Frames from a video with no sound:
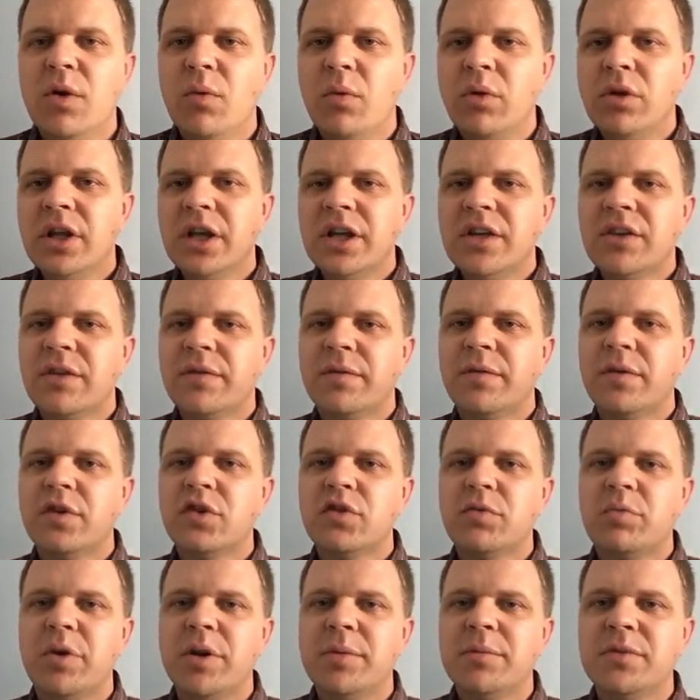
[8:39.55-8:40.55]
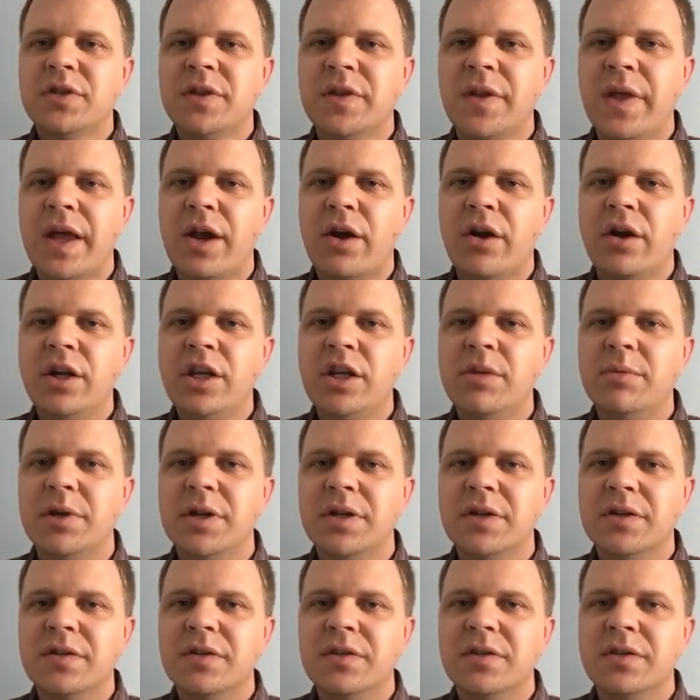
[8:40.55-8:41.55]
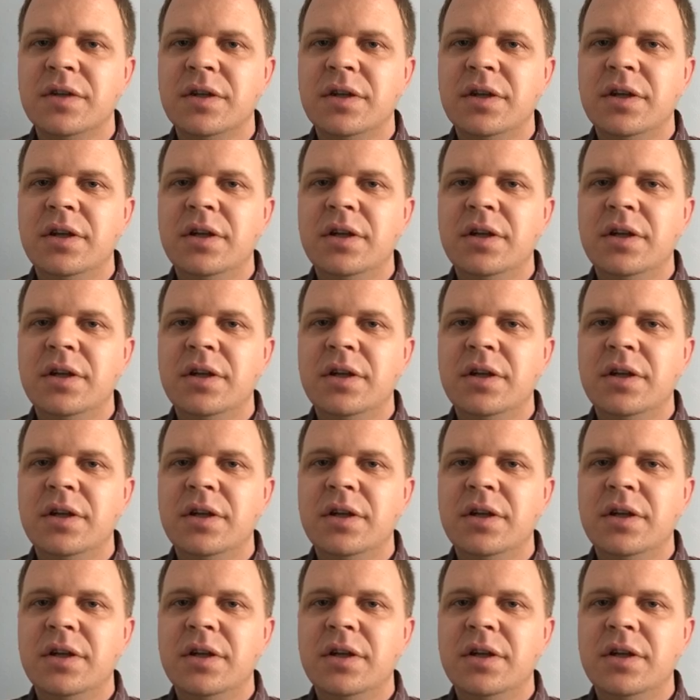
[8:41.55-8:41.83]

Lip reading: Well, look at the first premise of that argument.